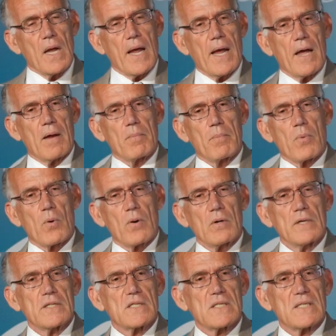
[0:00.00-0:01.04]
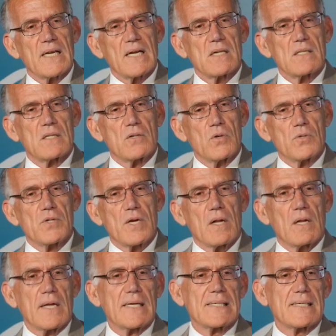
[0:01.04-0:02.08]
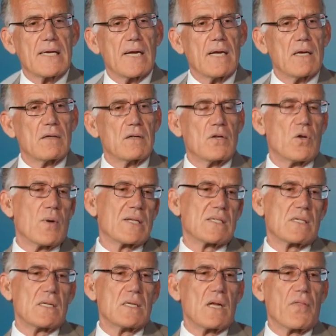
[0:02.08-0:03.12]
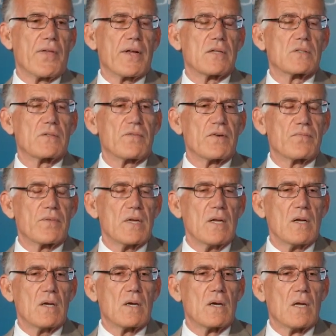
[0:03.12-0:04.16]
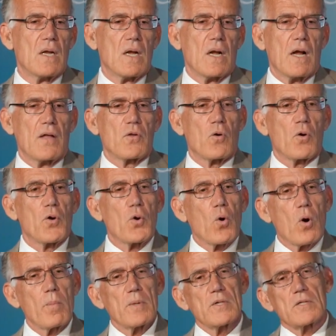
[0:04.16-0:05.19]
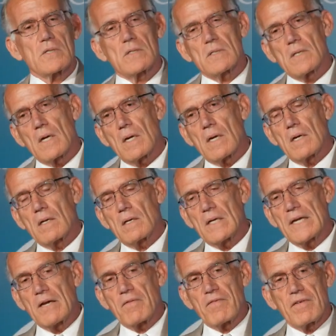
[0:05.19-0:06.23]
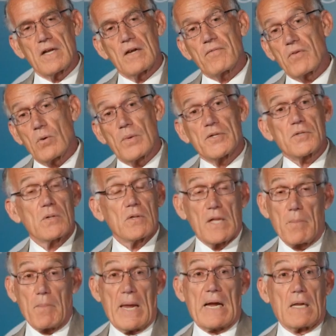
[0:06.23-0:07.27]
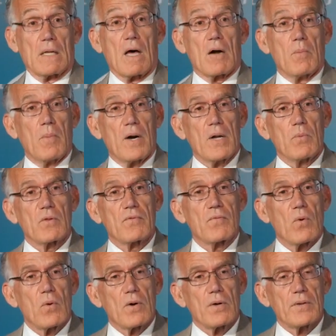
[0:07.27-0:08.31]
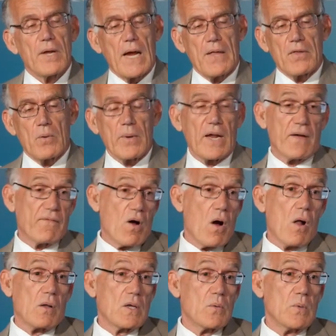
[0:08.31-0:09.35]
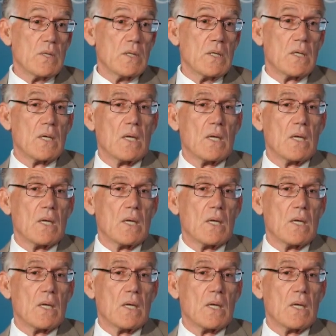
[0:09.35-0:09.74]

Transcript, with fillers: and Berkeley's six, UCLA's 10, USC I think is 15. And they're enormously influential and they make a lot of money with foreign. And then we have Hollywood.